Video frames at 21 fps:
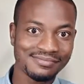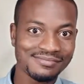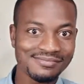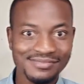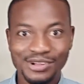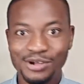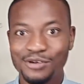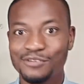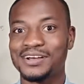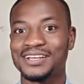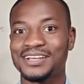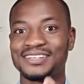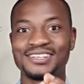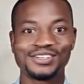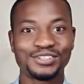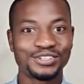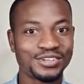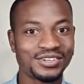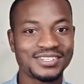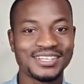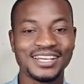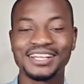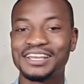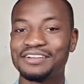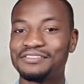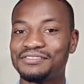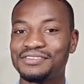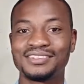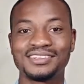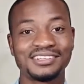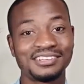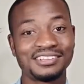conversations and
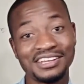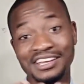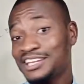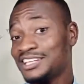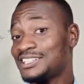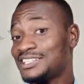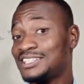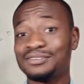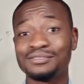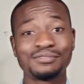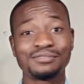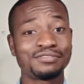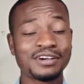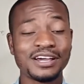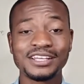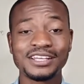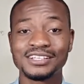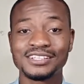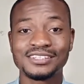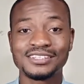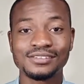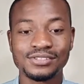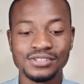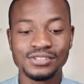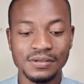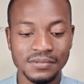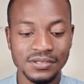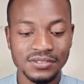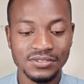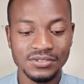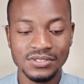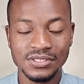everything, still fine, it's still
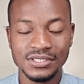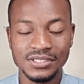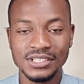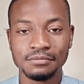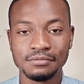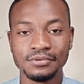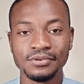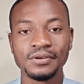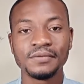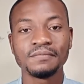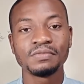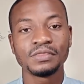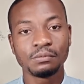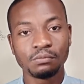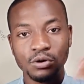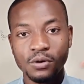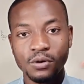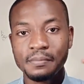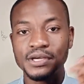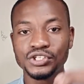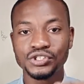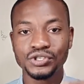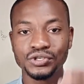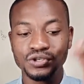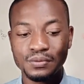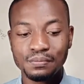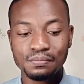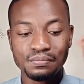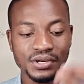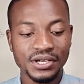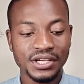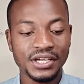something to the table, but make sure you're
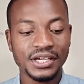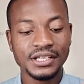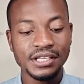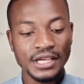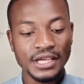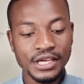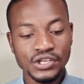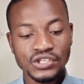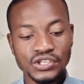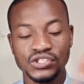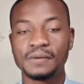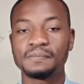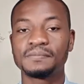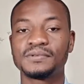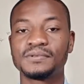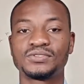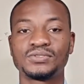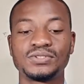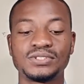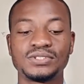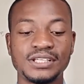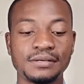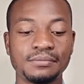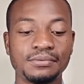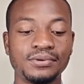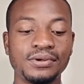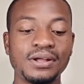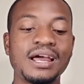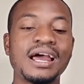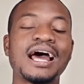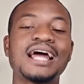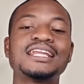bringing something to the table.
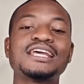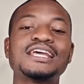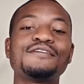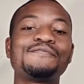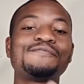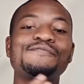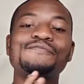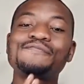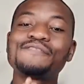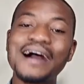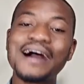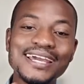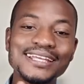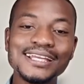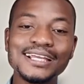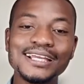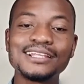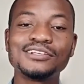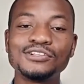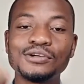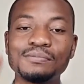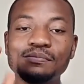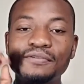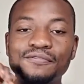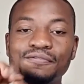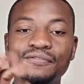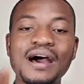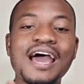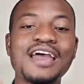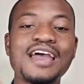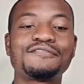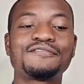And then finally, number
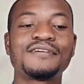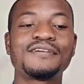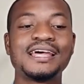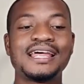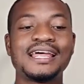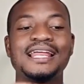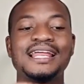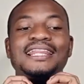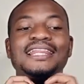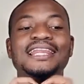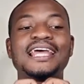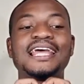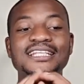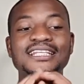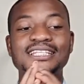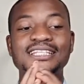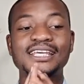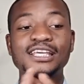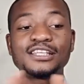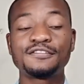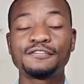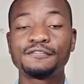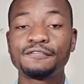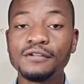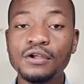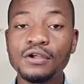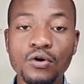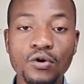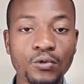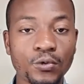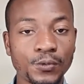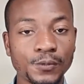5, let it
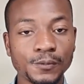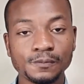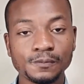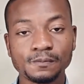flow.